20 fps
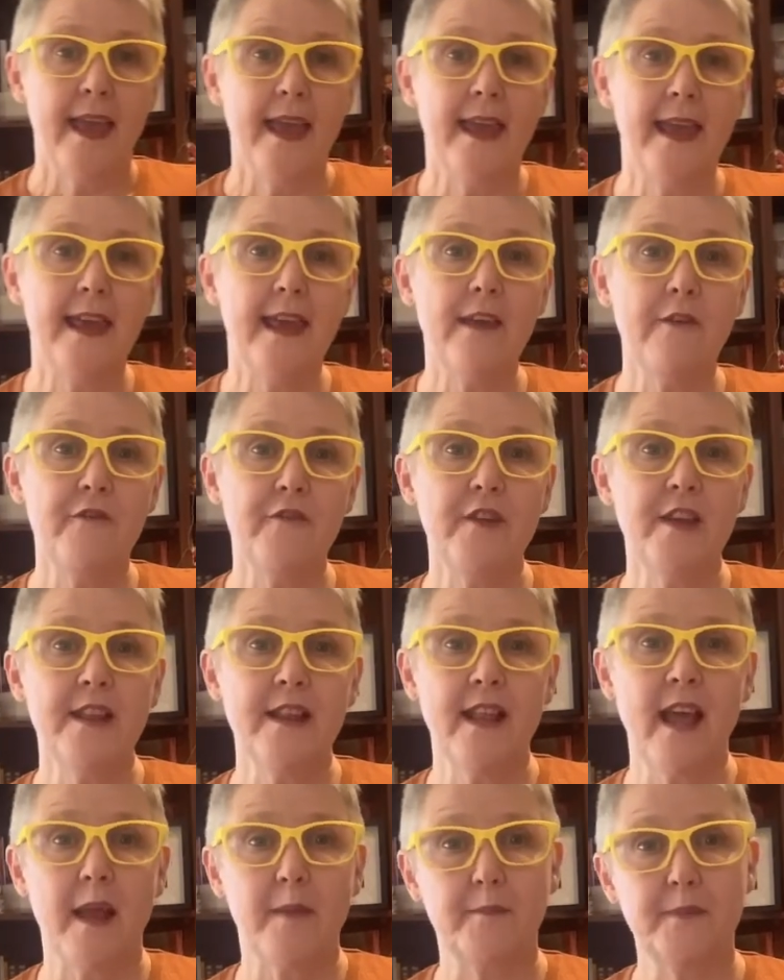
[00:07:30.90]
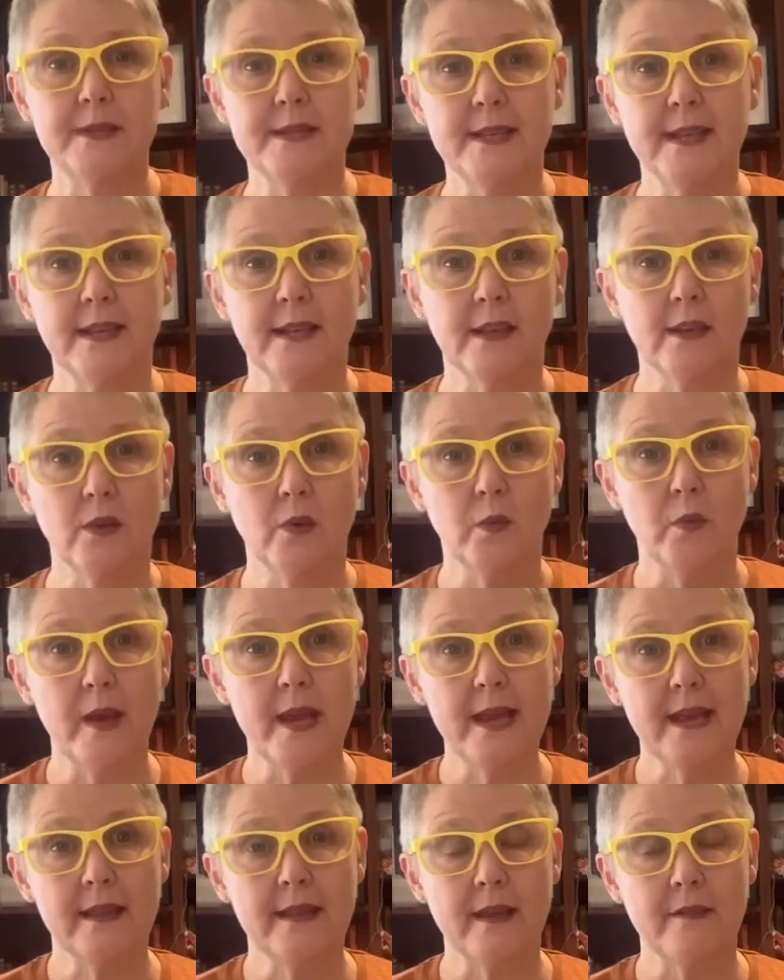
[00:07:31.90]
If in that particular
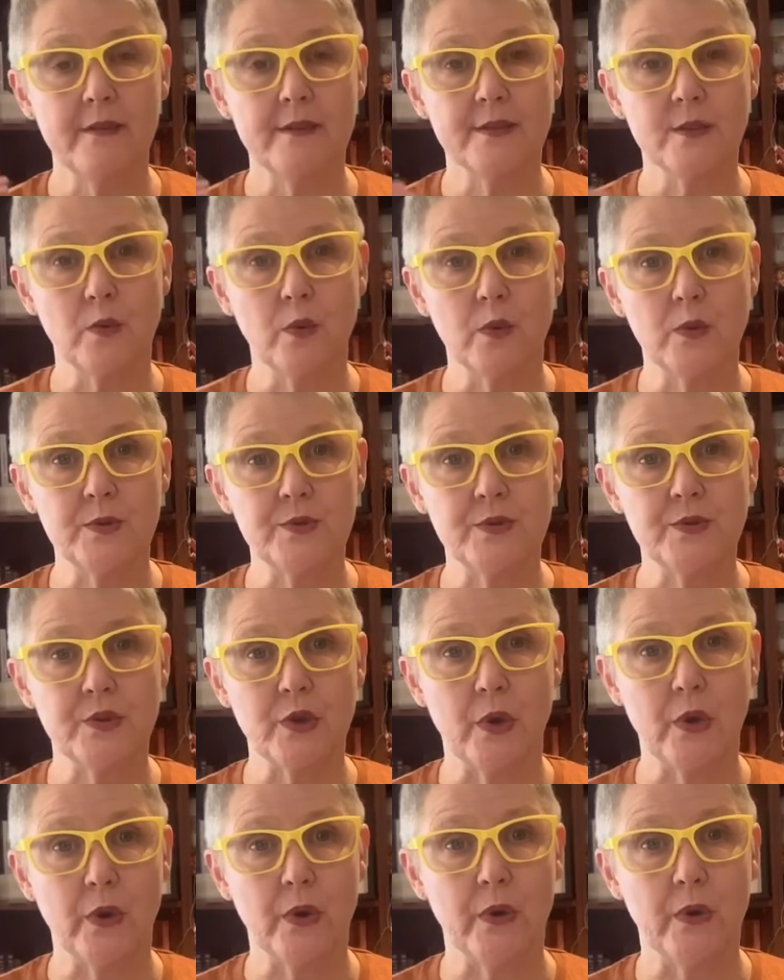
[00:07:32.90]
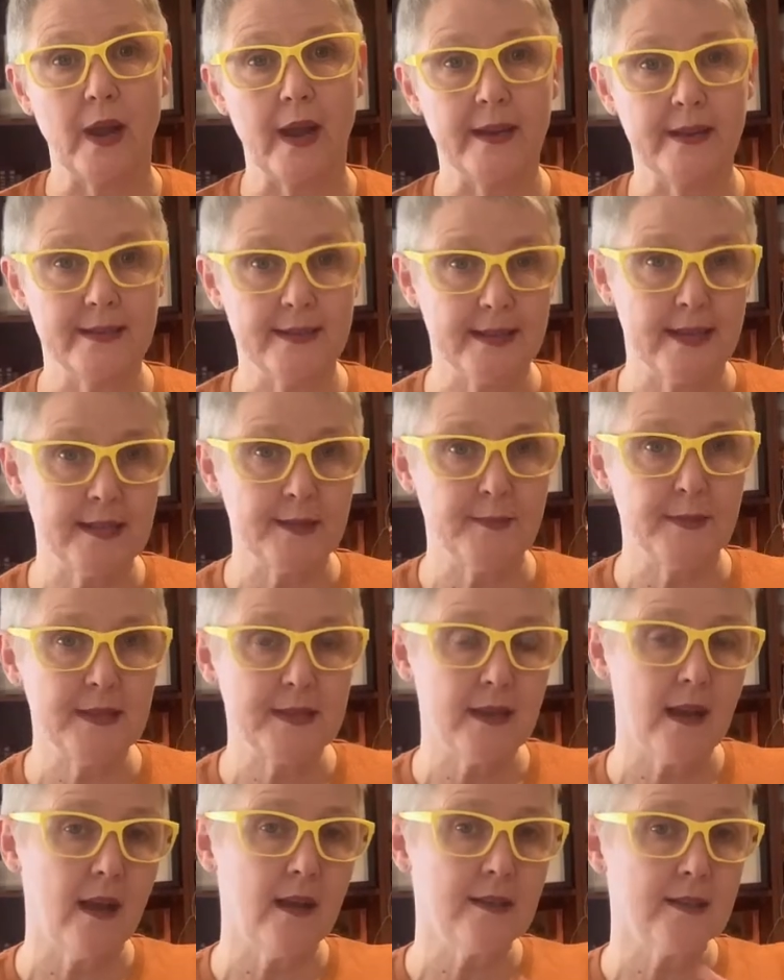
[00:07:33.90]
week there is also an assessment
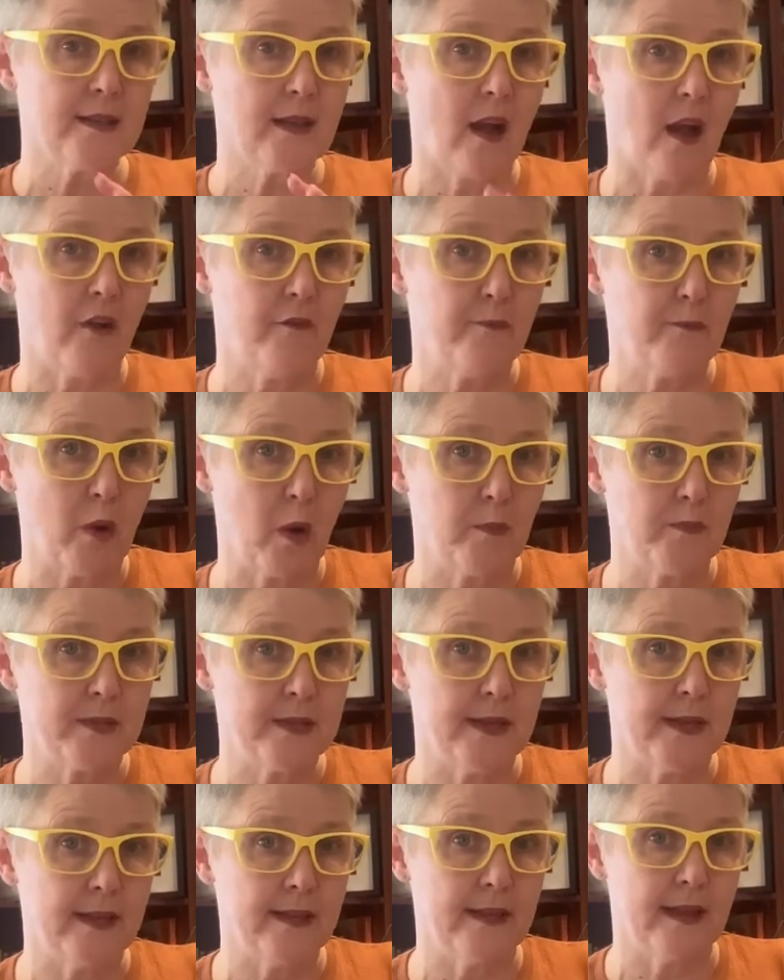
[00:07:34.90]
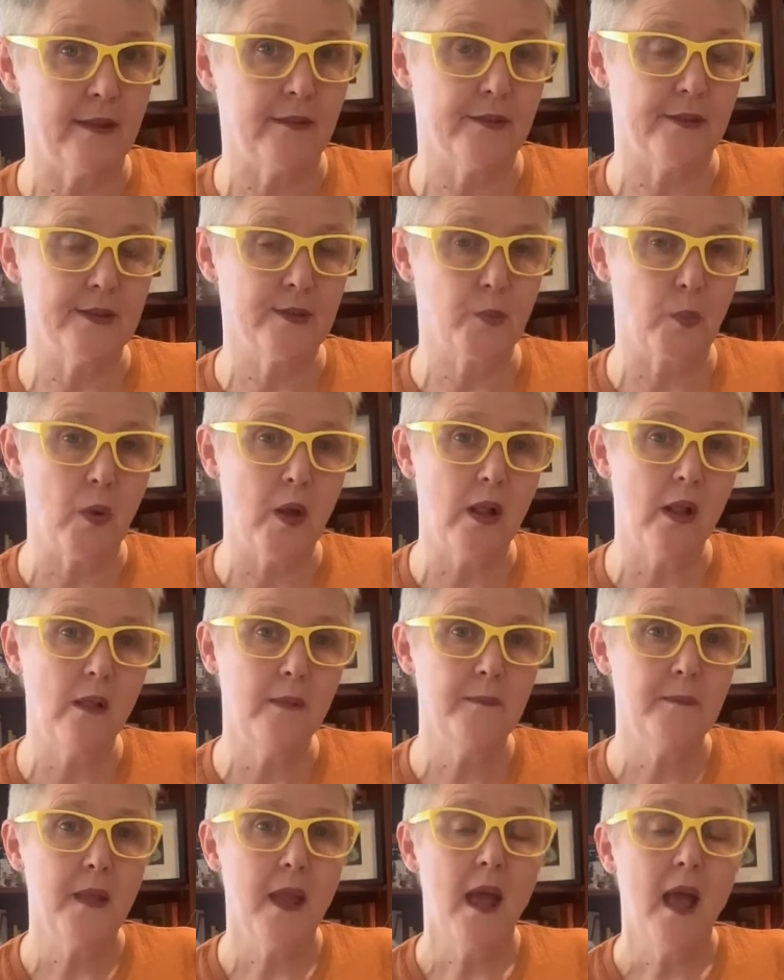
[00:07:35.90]
task, I've popped it in there as
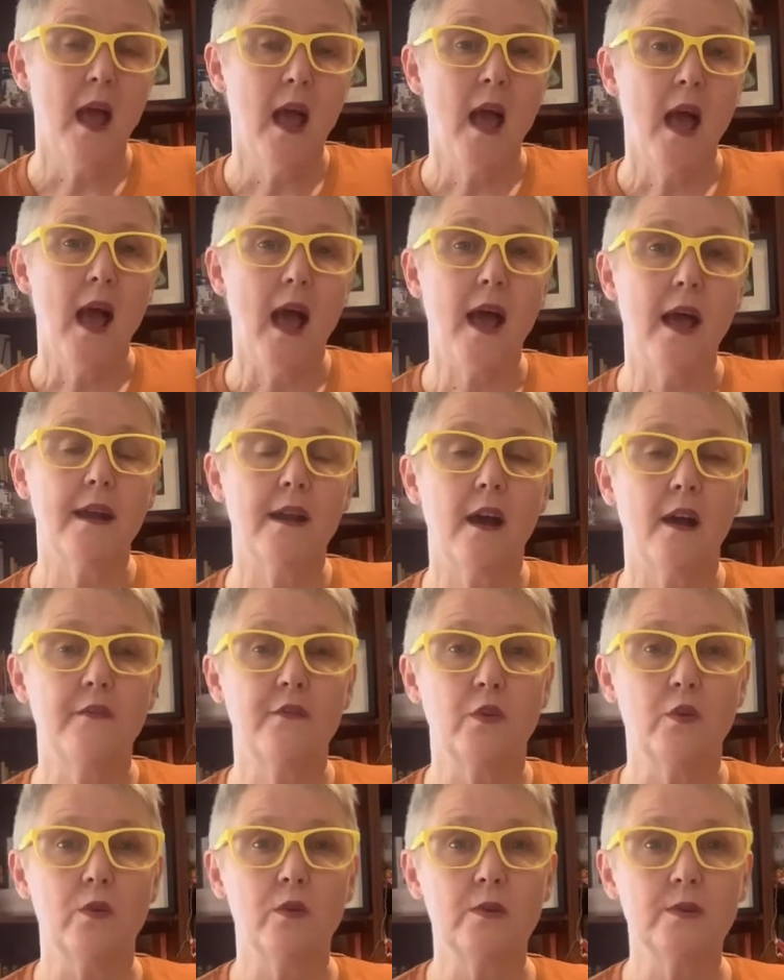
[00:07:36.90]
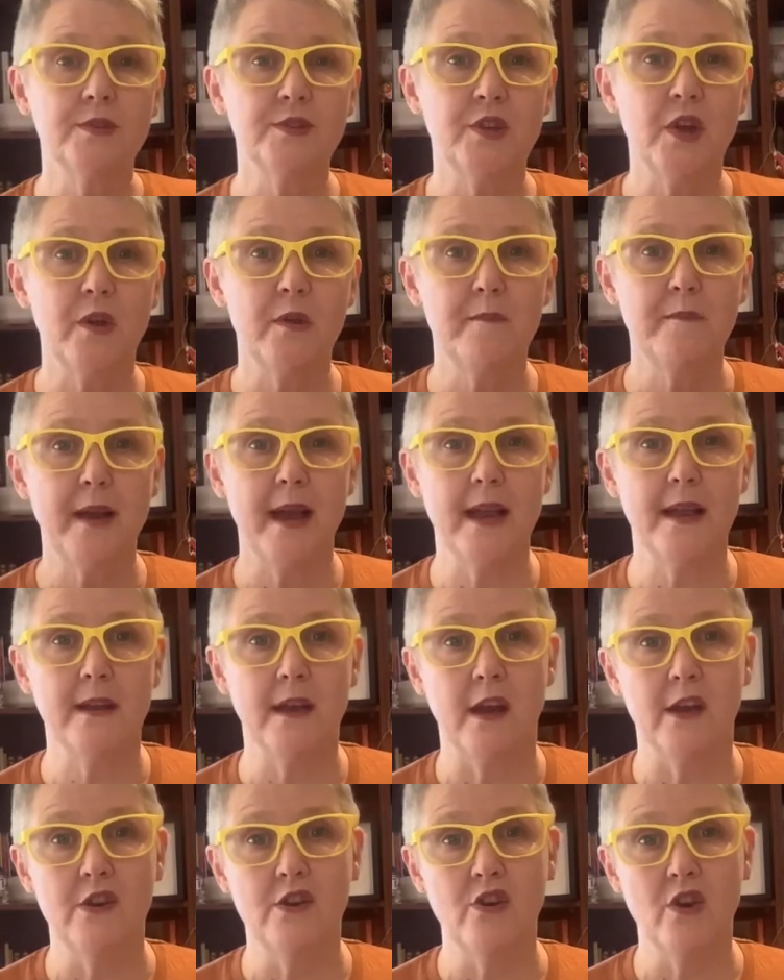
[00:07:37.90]
well. And I've also made
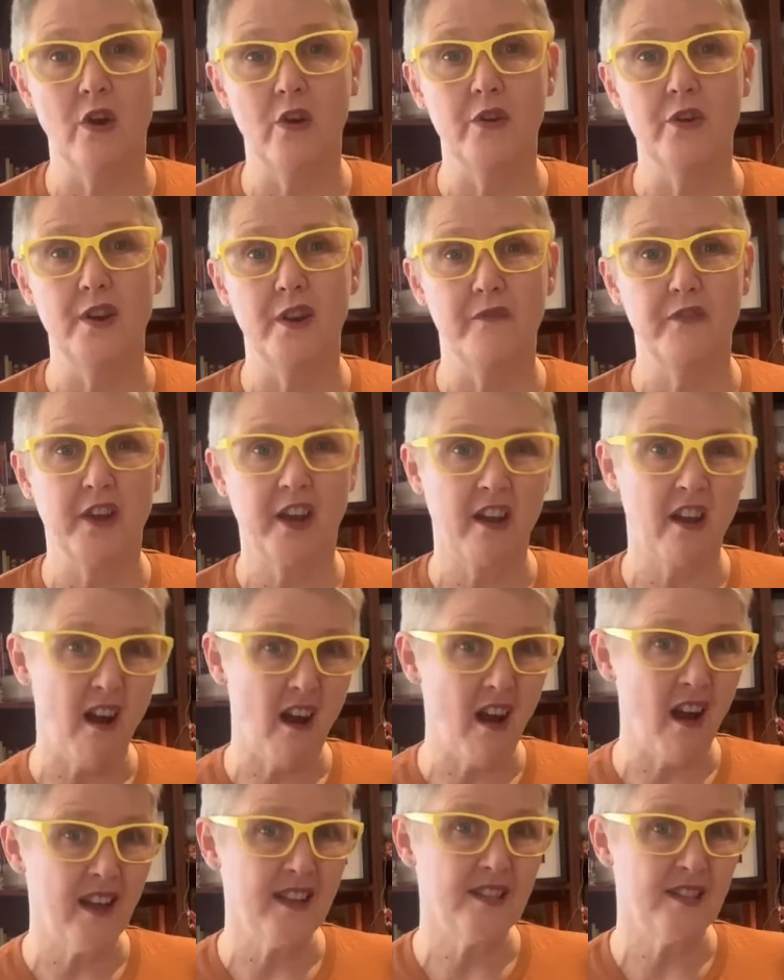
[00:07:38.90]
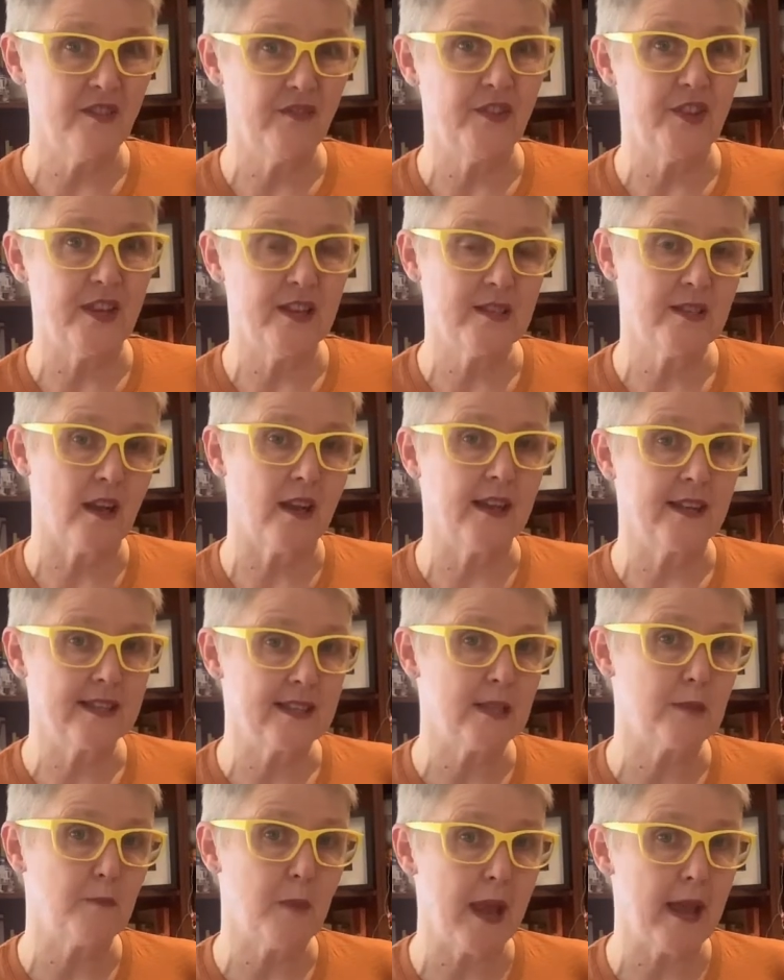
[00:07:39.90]
a note of the kinds of things I
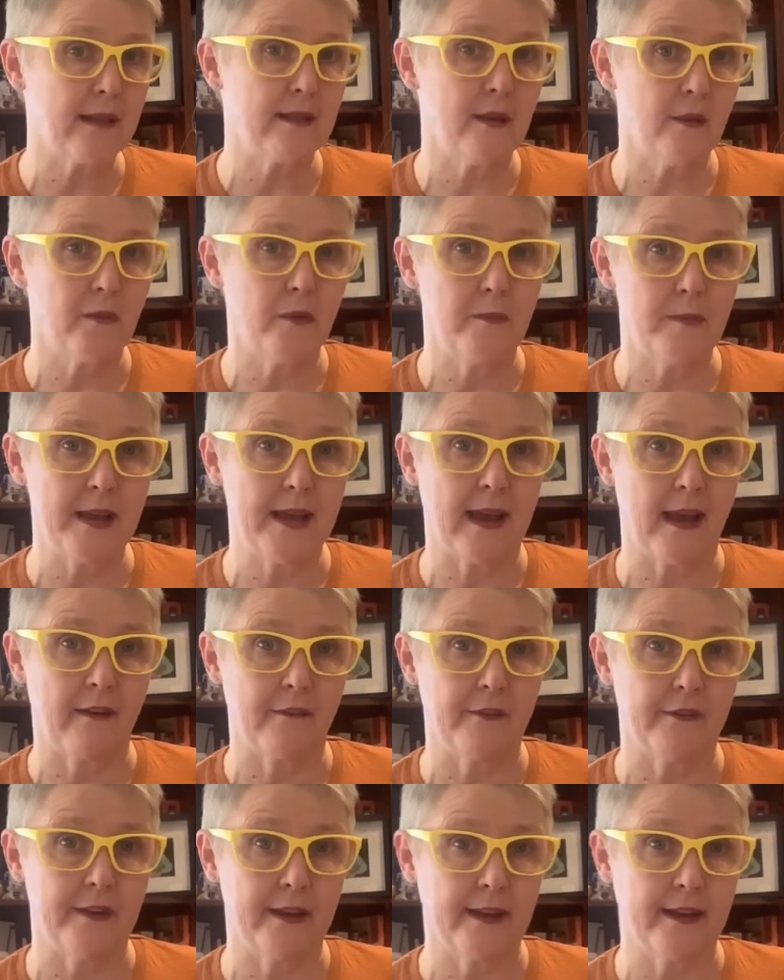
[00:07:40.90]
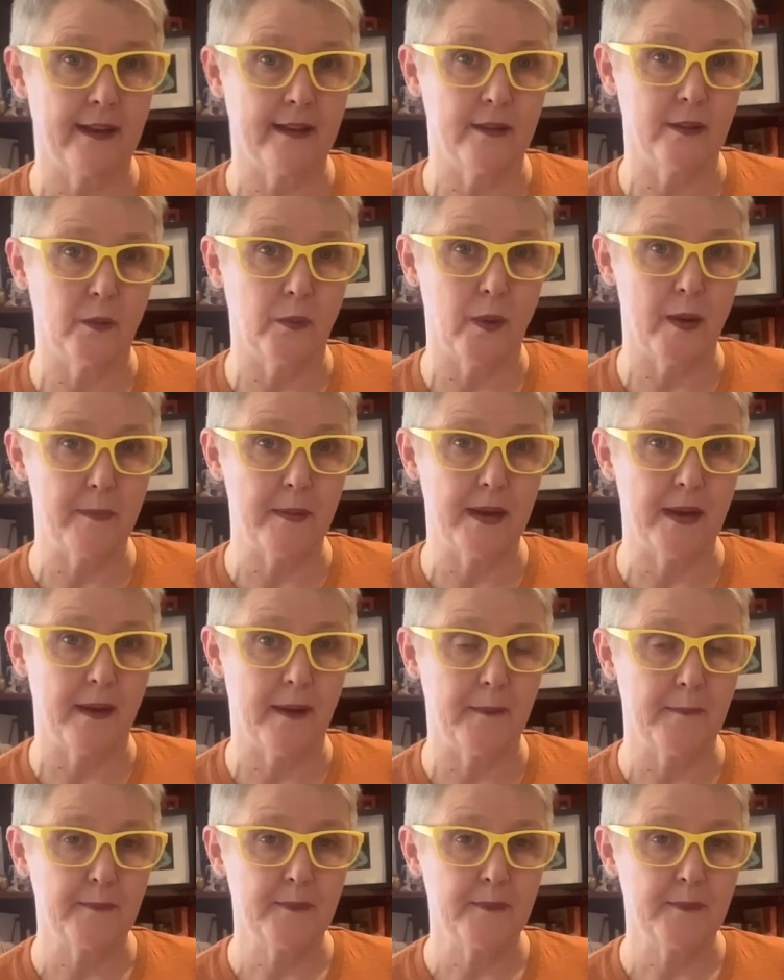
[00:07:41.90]
expect that we'll be covering in the webinar.